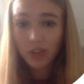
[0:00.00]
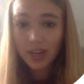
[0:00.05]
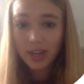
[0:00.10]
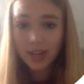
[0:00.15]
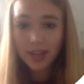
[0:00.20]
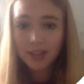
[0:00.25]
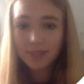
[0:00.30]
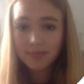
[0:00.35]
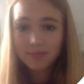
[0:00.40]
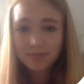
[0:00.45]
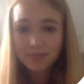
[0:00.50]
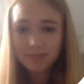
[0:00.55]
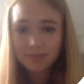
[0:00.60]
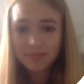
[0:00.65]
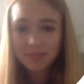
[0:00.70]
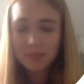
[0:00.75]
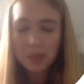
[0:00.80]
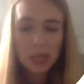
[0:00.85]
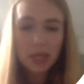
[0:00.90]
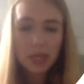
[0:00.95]
really
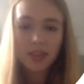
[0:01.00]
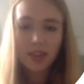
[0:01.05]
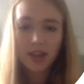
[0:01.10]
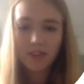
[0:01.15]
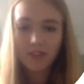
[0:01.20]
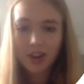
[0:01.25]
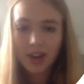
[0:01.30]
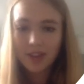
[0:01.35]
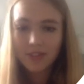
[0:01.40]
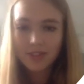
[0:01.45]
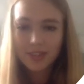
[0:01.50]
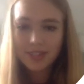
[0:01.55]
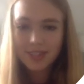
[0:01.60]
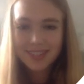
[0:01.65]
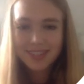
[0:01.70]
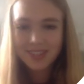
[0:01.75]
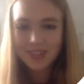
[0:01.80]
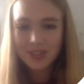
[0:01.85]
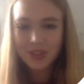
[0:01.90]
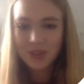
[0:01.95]
that
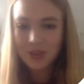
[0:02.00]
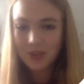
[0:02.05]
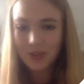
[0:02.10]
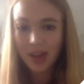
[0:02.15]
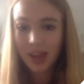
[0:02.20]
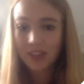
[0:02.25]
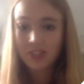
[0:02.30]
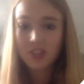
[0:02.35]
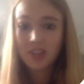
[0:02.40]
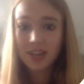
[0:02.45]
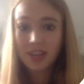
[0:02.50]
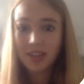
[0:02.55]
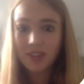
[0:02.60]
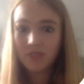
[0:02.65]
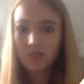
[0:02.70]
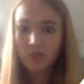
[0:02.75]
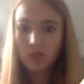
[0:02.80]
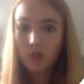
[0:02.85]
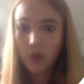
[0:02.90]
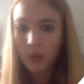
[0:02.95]
relevant to
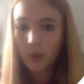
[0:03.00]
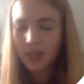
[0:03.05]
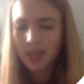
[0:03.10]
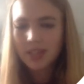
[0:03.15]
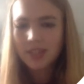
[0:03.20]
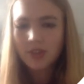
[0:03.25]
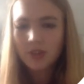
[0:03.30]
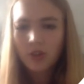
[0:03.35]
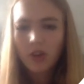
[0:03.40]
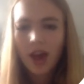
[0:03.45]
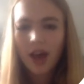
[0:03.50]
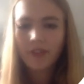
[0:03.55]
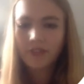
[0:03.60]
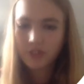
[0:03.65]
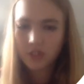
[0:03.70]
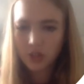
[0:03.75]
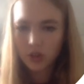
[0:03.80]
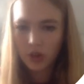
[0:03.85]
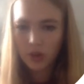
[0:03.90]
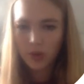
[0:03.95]
actually knowing this. You don't
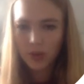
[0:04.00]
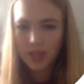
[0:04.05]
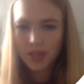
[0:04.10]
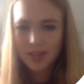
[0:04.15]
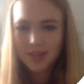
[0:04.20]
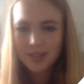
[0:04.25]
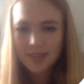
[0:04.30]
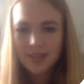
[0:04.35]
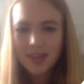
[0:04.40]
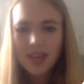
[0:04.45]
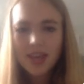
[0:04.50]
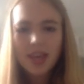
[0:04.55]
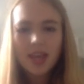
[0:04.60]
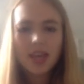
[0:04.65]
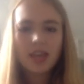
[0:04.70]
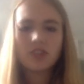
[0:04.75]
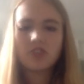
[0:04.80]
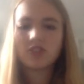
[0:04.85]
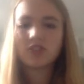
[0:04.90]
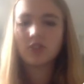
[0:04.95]
have to know this.
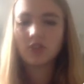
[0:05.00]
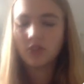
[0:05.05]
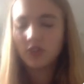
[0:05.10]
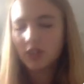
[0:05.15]
It's just you